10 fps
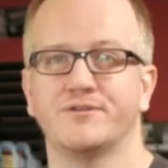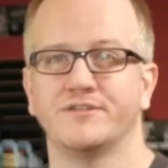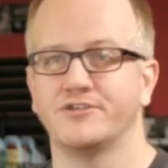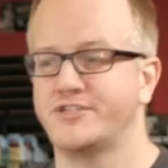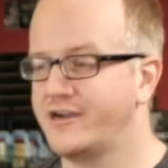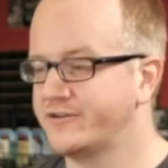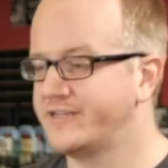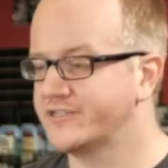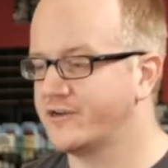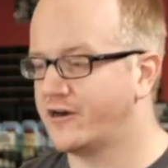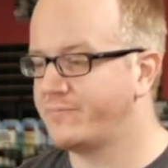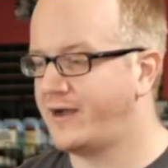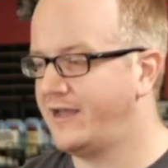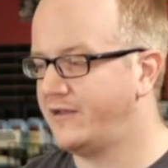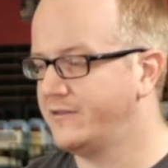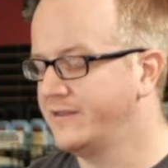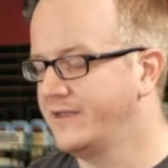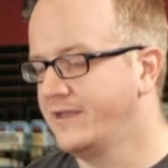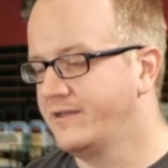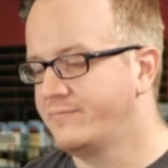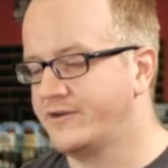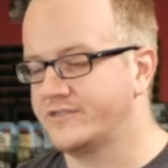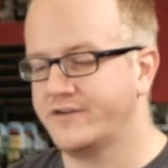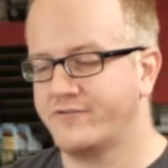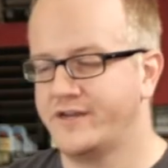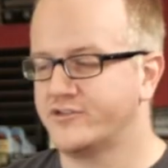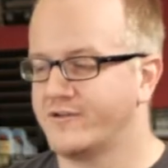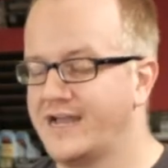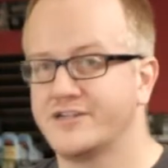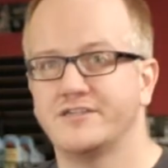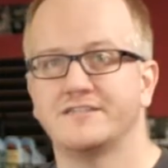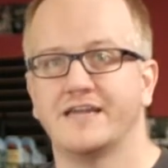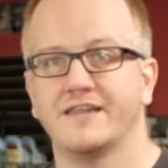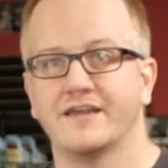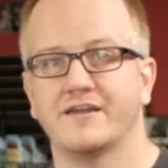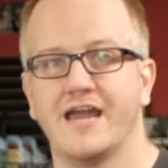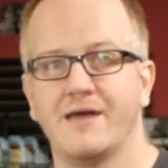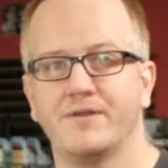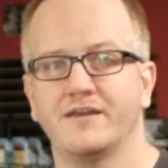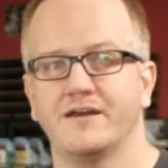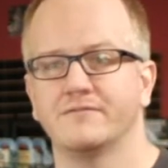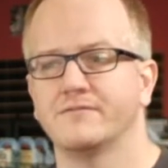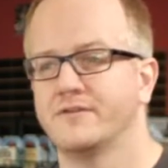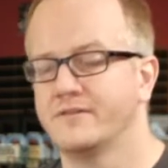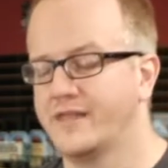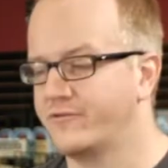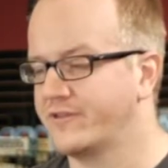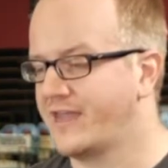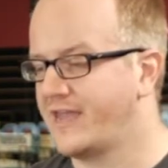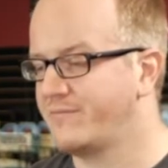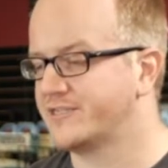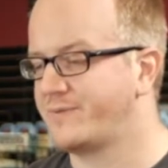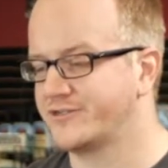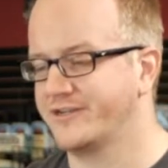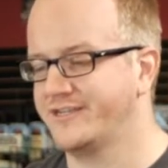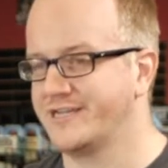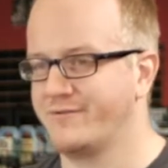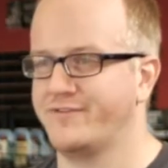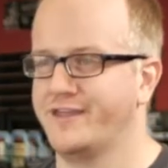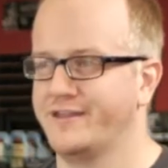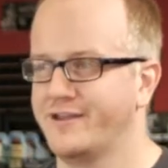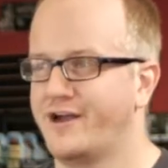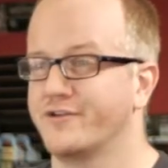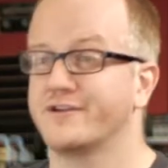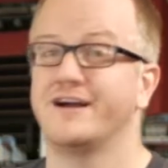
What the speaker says: So it's a shared discard pile. There's different interactions that could happen later in the game, and especially in some of the other